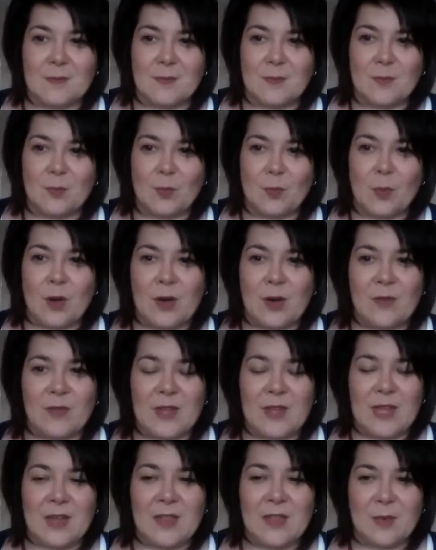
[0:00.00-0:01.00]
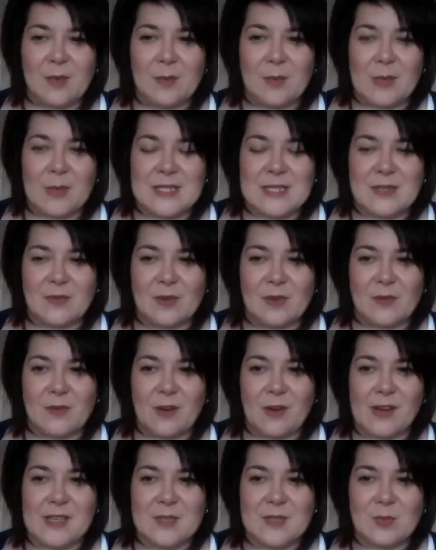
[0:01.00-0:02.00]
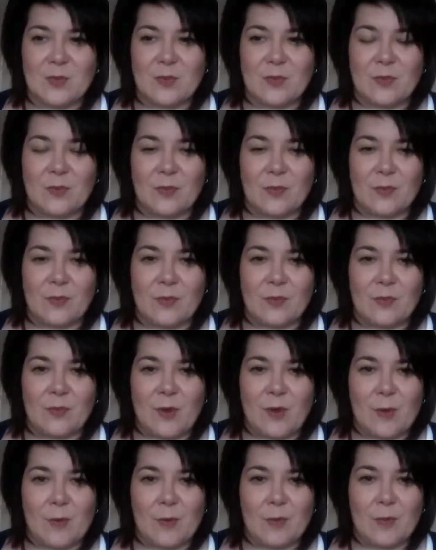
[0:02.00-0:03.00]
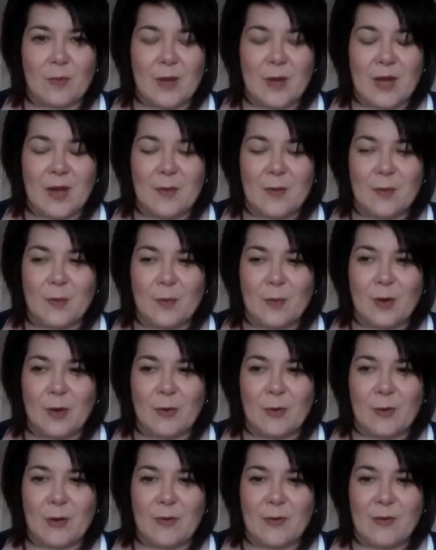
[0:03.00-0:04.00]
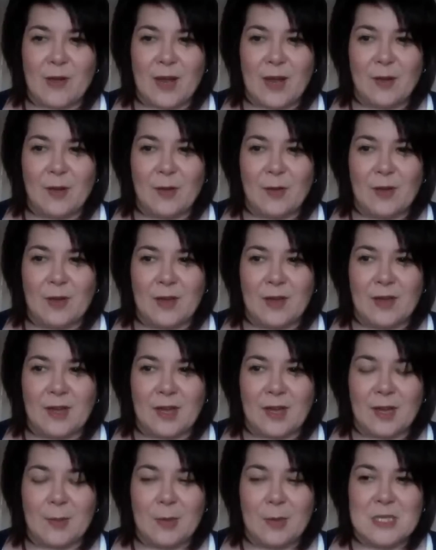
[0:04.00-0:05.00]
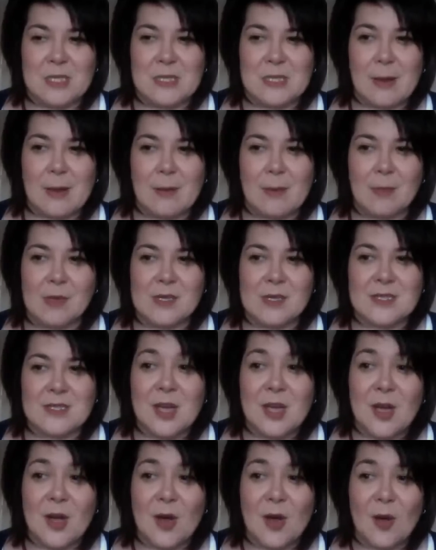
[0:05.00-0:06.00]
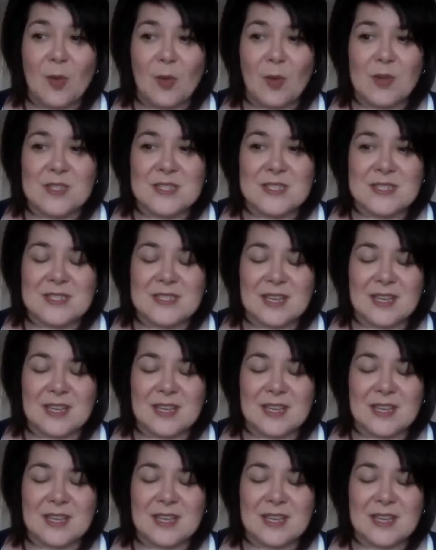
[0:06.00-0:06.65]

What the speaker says: one of the other bits of advice from one of my fellow community members was